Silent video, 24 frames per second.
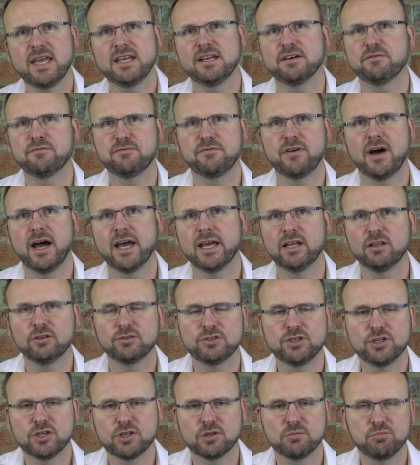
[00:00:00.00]
a file on your
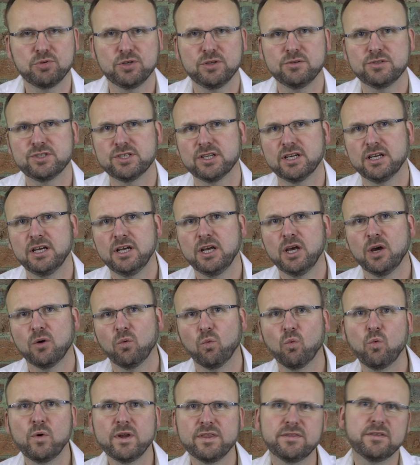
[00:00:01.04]
computer
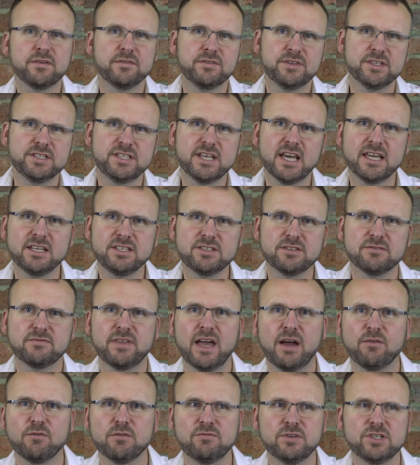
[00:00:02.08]
with the date of that
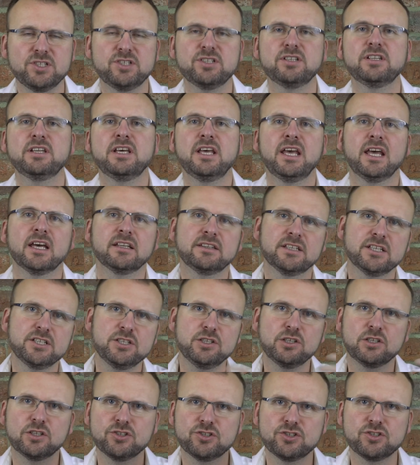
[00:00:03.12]
revision, and then you
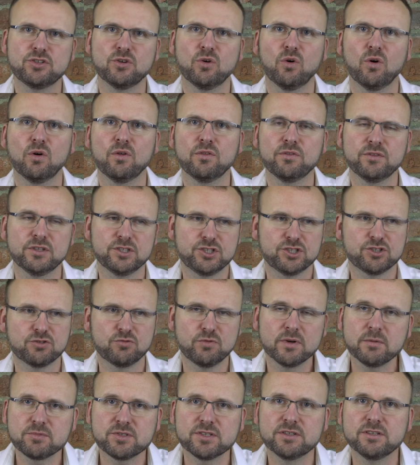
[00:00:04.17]
can store the
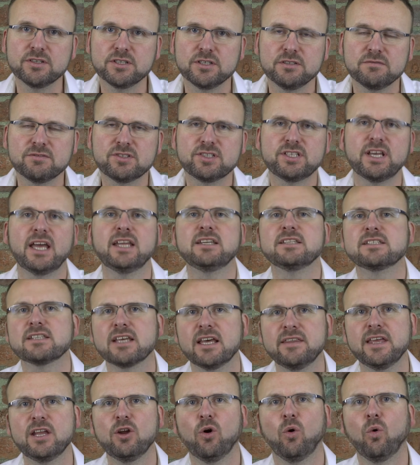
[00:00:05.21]
script that you've sent and
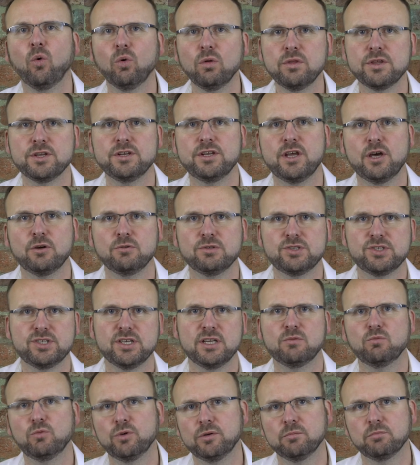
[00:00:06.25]
then all the notes in
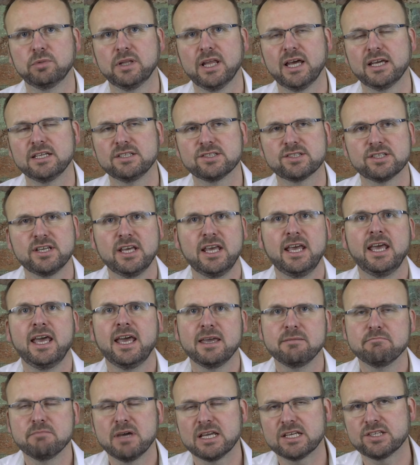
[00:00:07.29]
one place. It
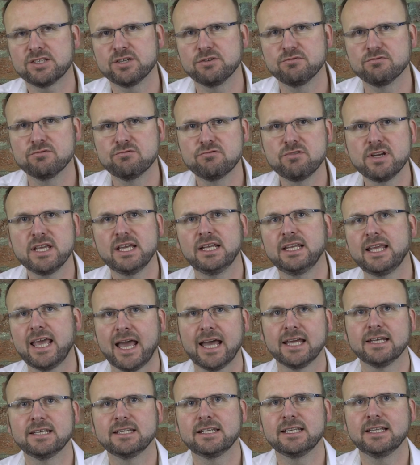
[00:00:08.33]
makes it really
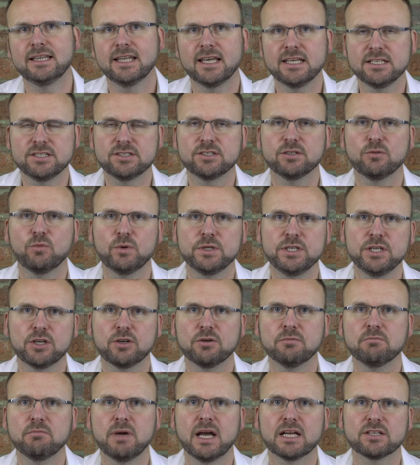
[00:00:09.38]
handy later when you
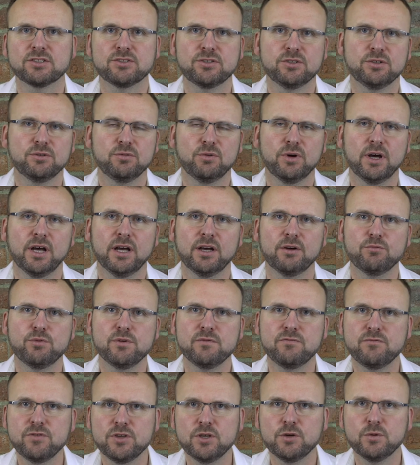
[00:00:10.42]
come back to
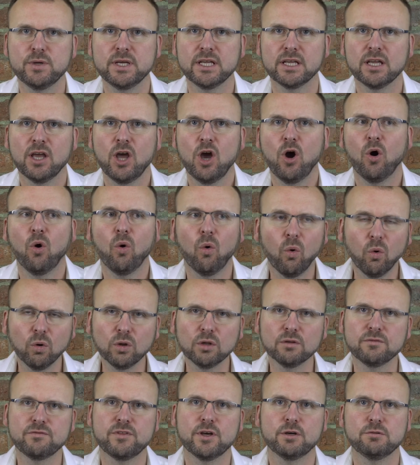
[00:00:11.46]
reviewing all
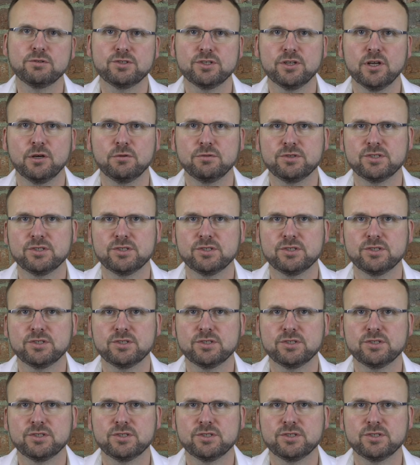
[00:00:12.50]
of those notes